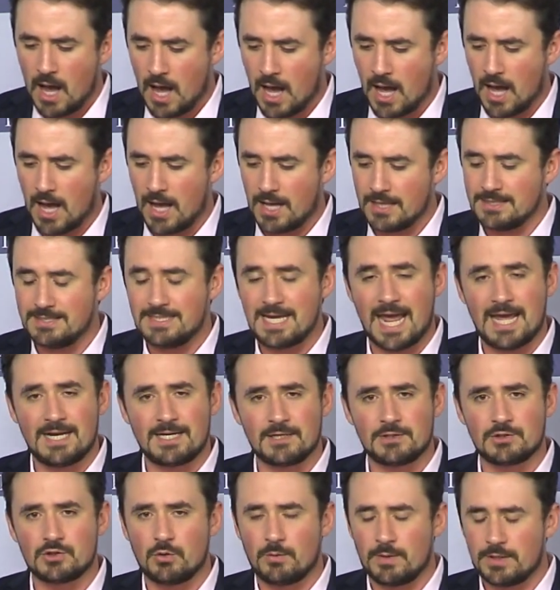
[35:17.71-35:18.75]
Uh, data
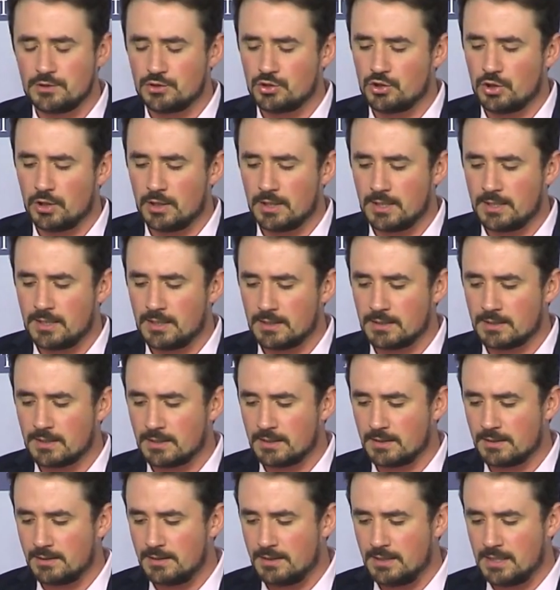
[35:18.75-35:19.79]
is always good.
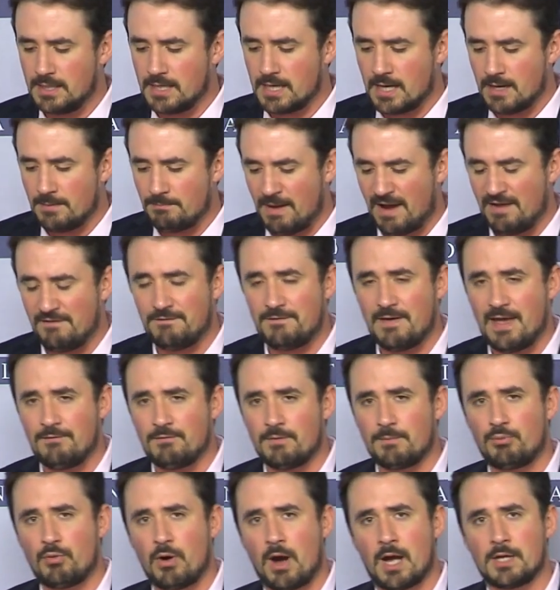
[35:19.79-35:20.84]
The uh, my
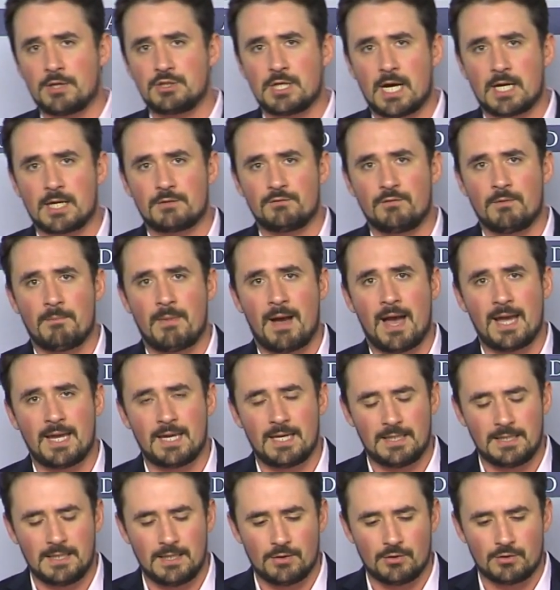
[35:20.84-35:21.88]
favorite project from my
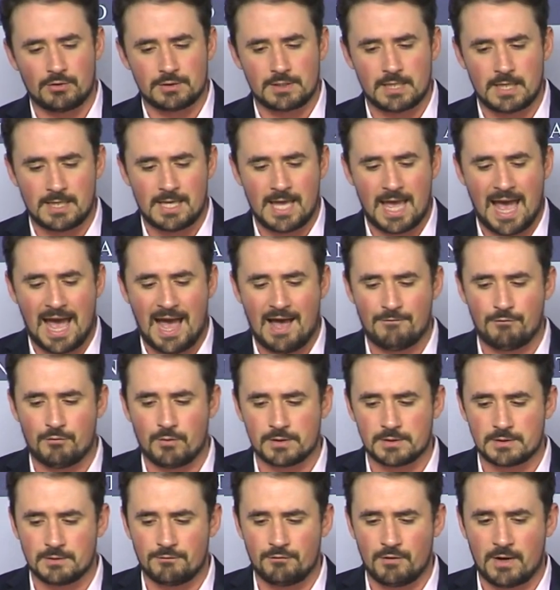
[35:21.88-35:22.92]
years at YAF
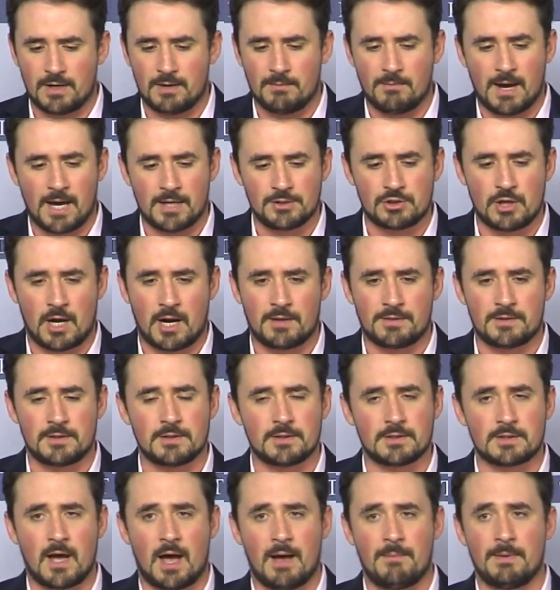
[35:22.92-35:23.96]
was a friend of mine, Jonathan
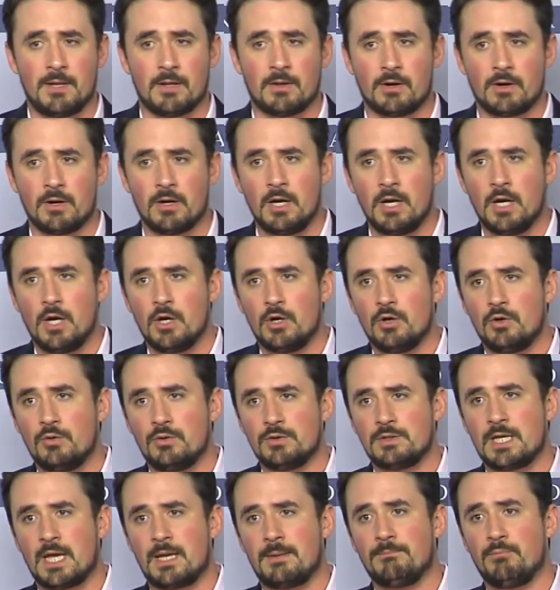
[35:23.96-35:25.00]
Sawmiller, who
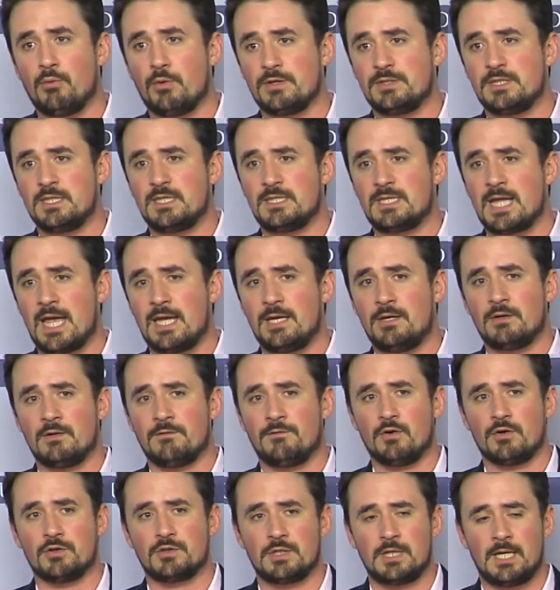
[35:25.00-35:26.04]
is at Boise State
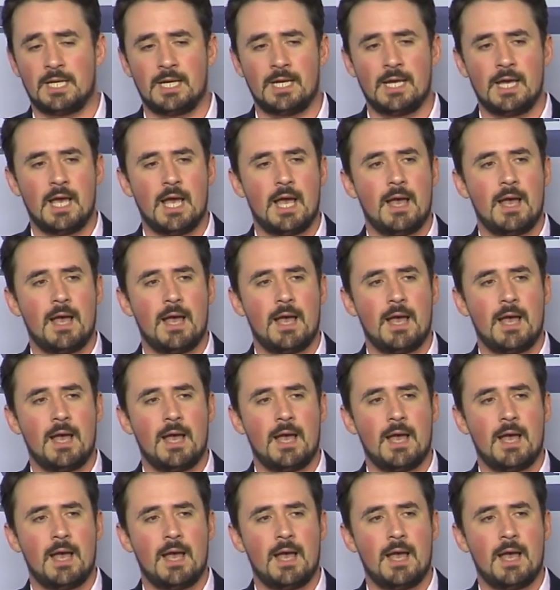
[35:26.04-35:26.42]
University,